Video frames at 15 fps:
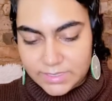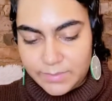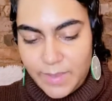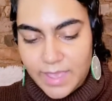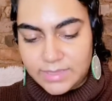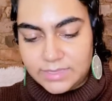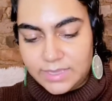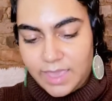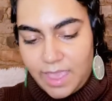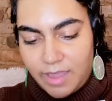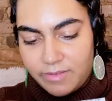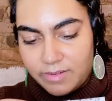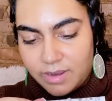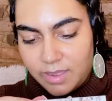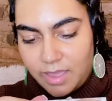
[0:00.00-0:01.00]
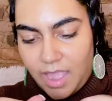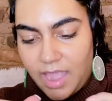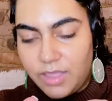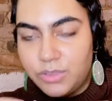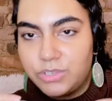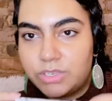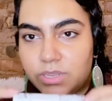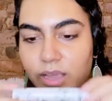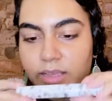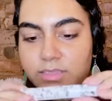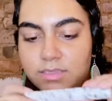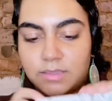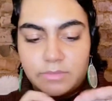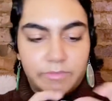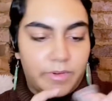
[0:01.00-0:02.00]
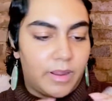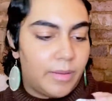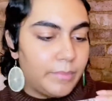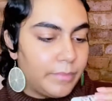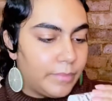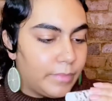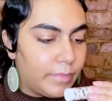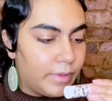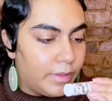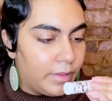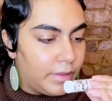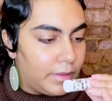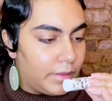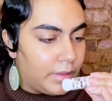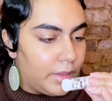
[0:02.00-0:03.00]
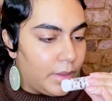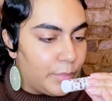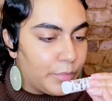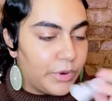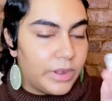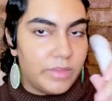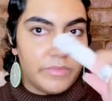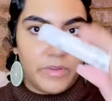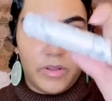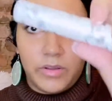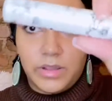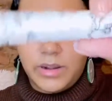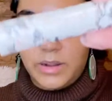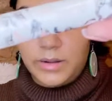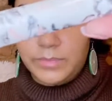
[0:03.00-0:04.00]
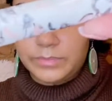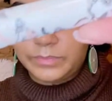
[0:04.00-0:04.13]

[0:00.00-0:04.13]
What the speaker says: mascara. It's from Pretty Vulgar.